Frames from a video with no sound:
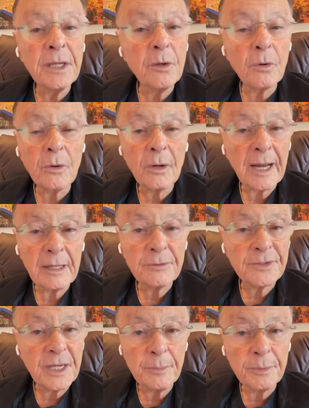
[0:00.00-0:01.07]
that you are
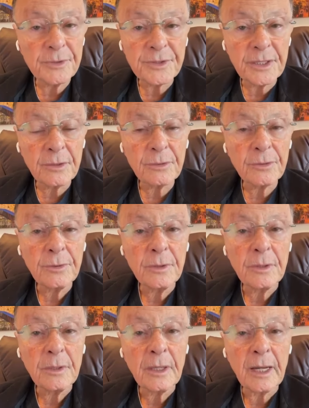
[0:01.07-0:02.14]
not placing
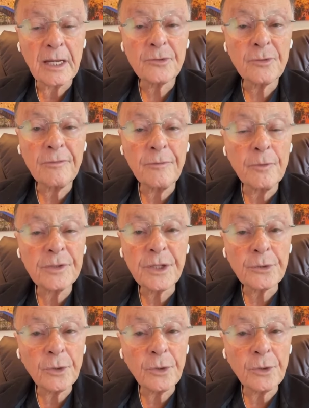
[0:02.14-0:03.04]
100%,